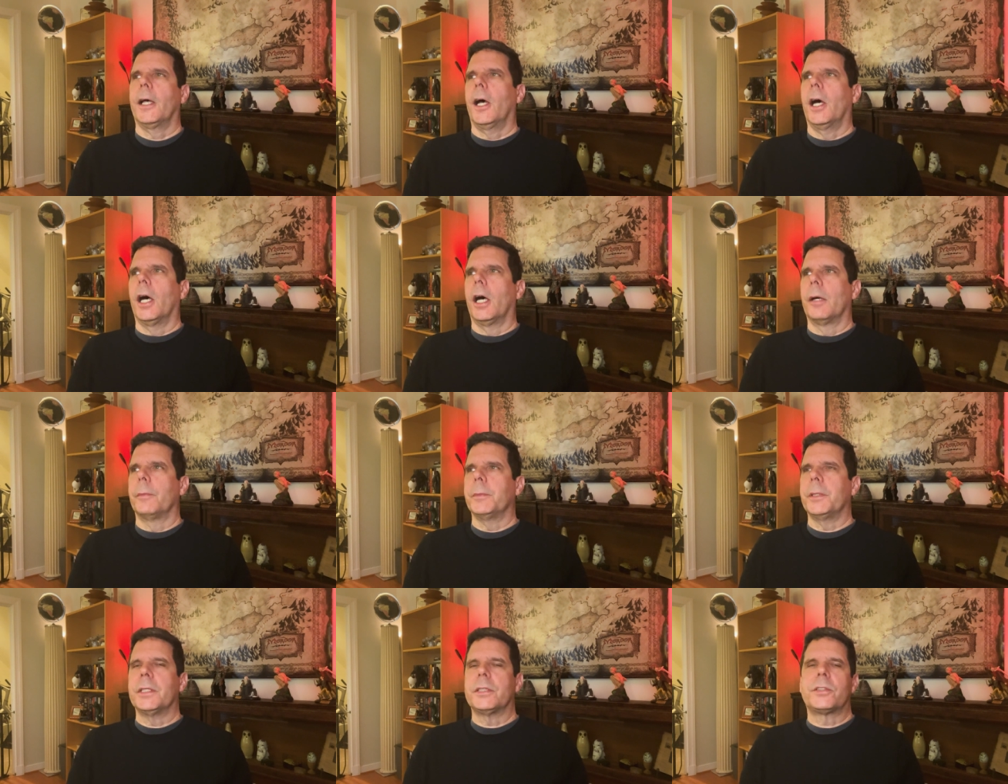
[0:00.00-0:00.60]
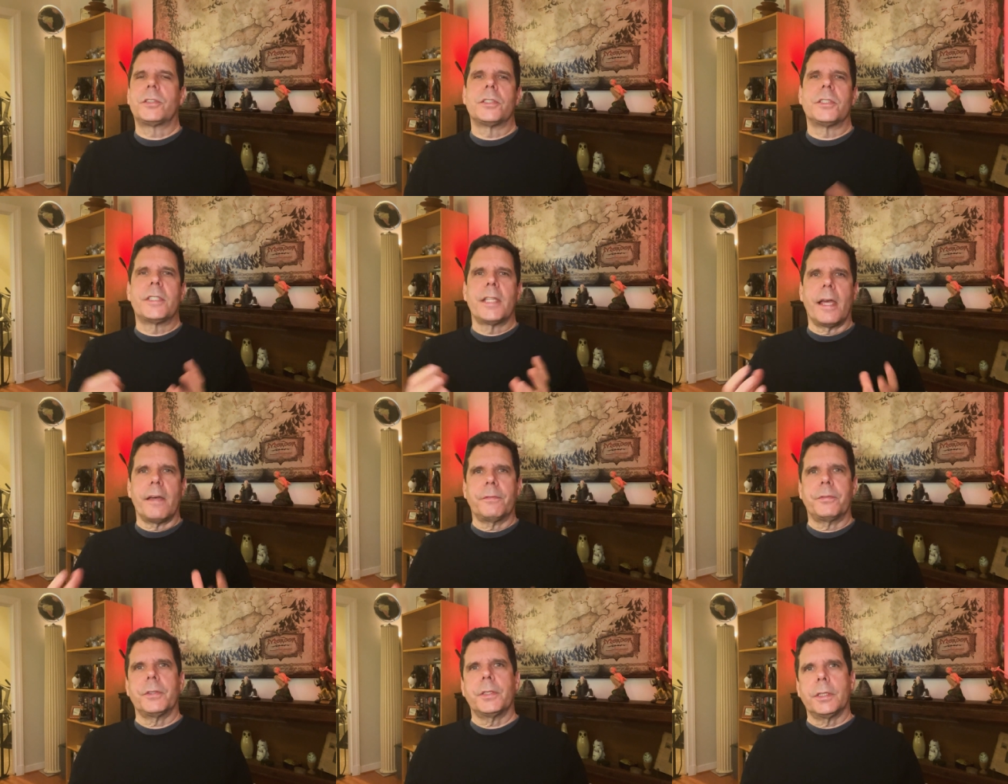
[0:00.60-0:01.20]
Um, it's
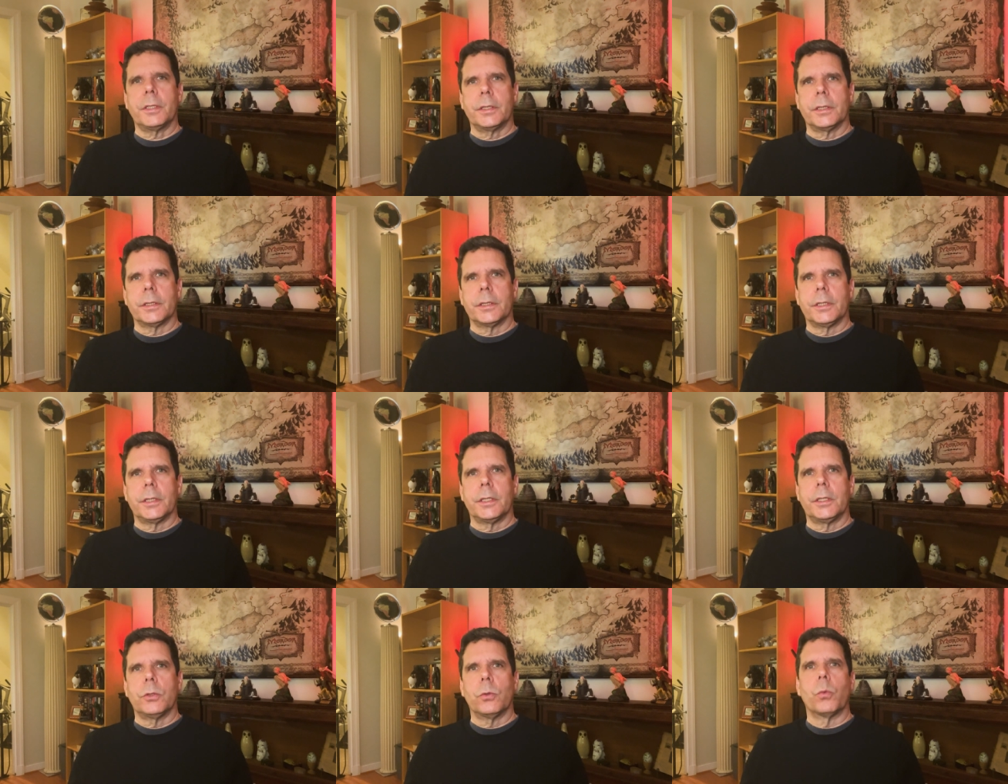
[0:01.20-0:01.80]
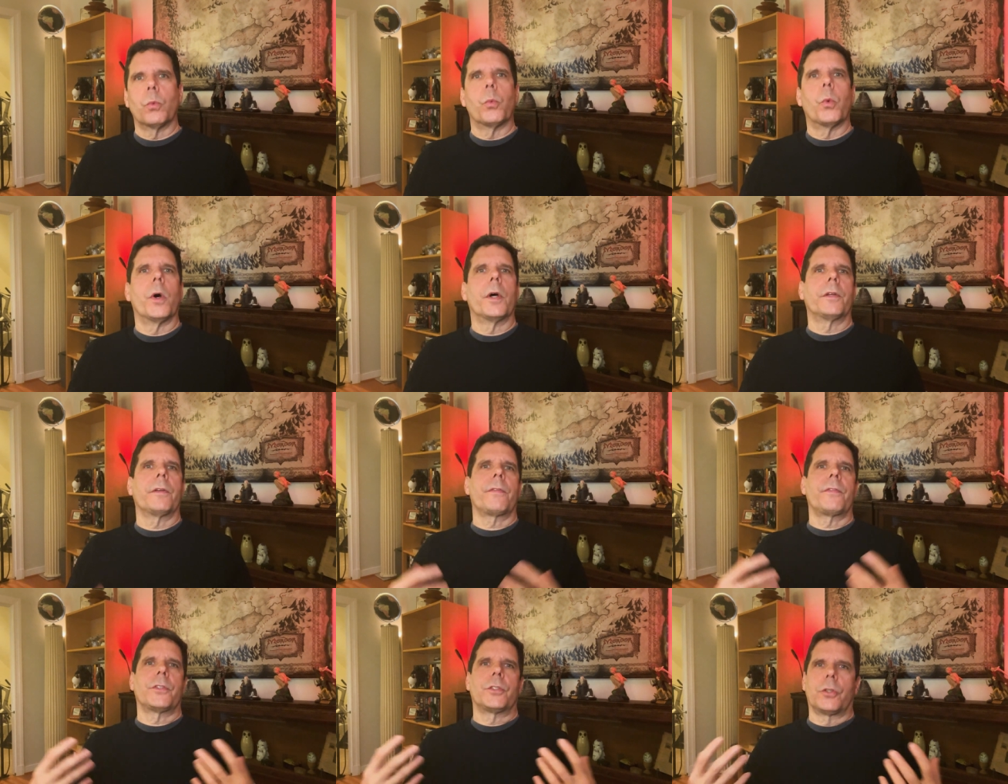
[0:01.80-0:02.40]
definitely
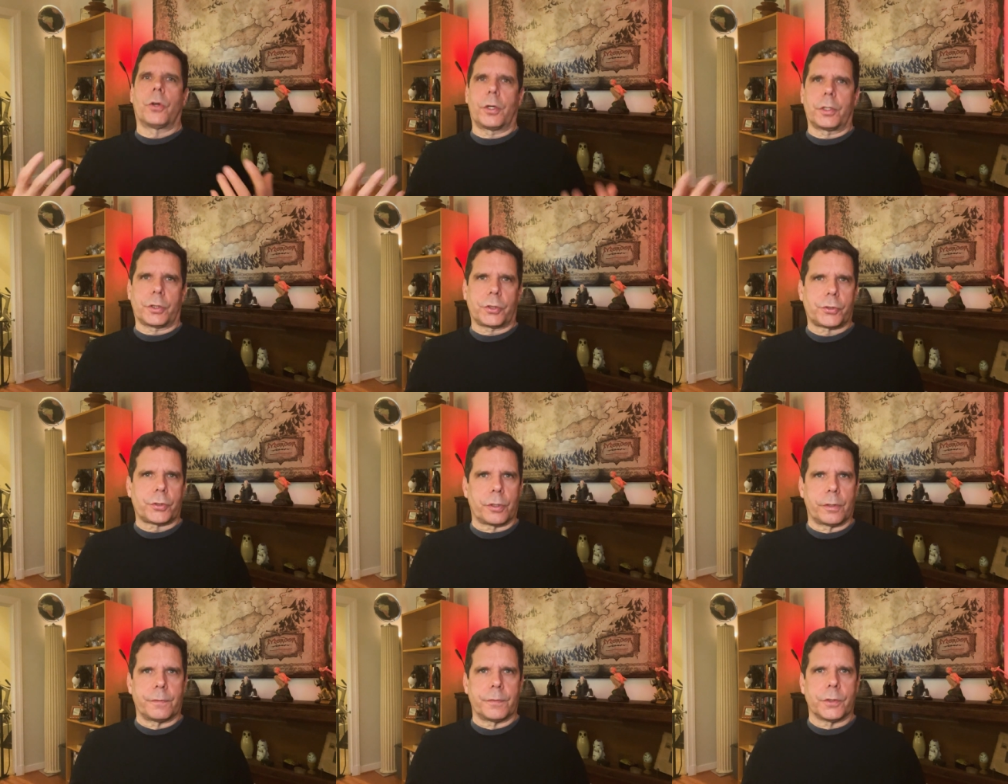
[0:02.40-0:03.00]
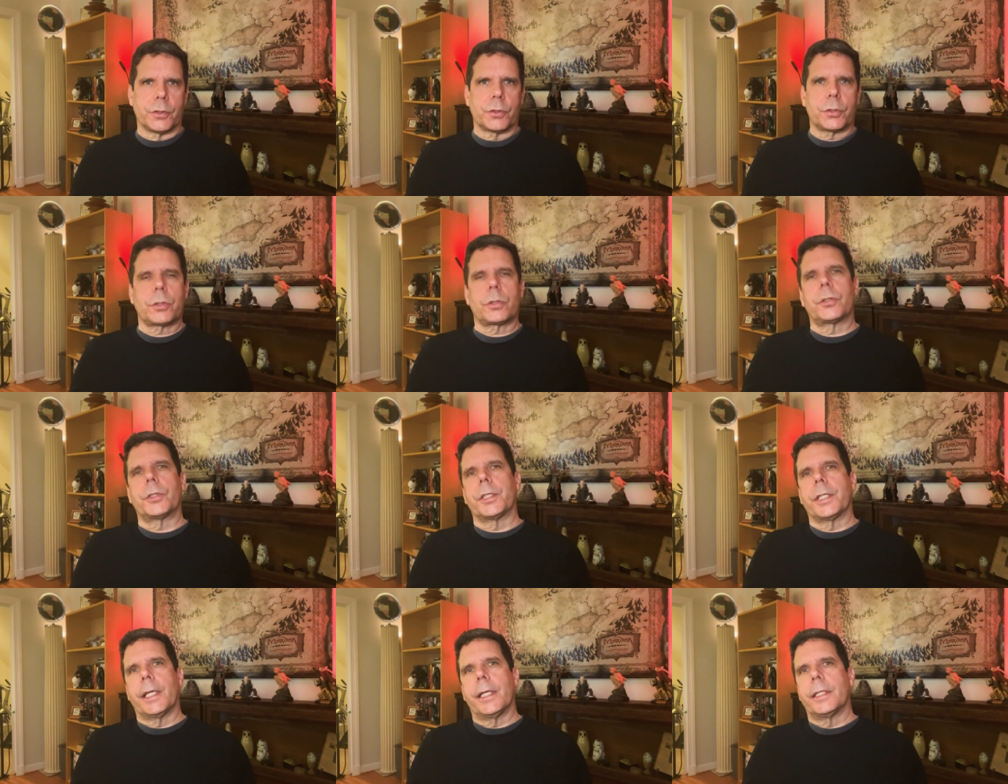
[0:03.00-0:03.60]
one of the Dark Servants
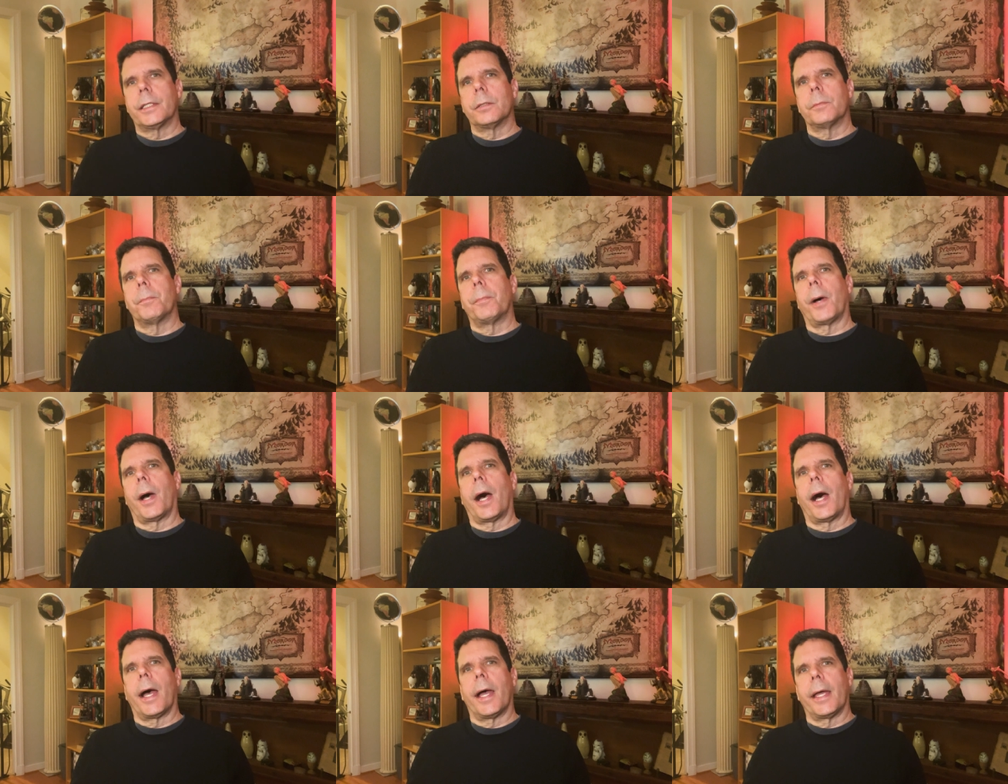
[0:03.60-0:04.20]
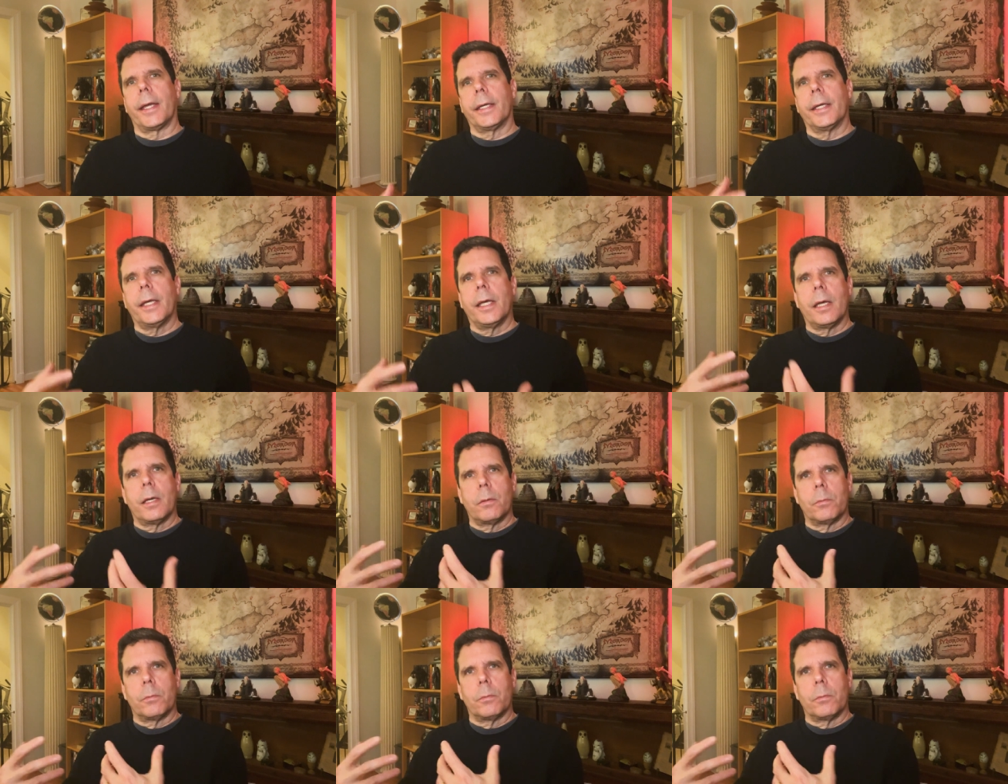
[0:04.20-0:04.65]
created by